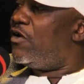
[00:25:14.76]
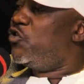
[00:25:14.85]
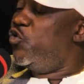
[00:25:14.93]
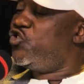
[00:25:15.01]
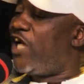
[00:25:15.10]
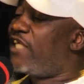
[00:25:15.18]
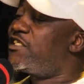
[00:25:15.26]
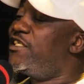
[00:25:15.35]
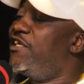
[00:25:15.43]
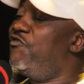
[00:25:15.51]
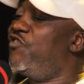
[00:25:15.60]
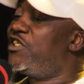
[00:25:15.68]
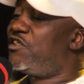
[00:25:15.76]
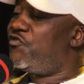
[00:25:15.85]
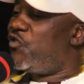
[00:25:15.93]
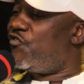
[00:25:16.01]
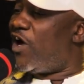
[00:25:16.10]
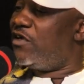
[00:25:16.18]
You just leave it.
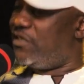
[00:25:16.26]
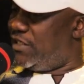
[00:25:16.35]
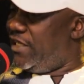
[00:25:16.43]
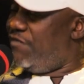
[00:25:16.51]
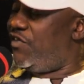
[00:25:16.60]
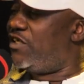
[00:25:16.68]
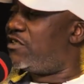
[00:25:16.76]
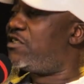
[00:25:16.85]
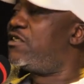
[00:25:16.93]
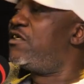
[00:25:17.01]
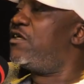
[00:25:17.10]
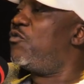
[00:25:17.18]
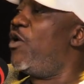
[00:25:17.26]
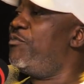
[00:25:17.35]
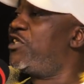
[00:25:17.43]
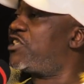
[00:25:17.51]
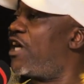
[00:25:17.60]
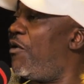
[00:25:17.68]
If you find it, leave it.
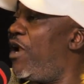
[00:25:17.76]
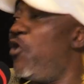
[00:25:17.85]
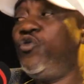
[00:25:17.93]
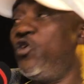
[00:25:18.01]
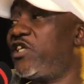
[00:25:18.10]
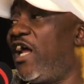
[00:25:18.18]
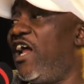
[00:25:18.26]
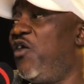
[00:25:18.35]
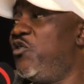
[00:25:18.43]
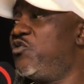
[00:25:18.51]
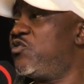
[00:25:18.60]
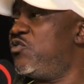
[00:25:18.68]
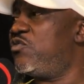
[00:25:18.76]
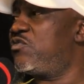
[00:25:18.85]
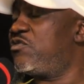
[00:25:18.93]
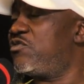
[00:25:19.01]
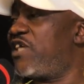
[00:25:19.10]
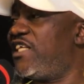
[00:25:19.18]
Webich Kavala will not allow you to
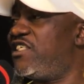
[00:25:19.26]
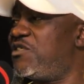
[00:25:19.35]
touch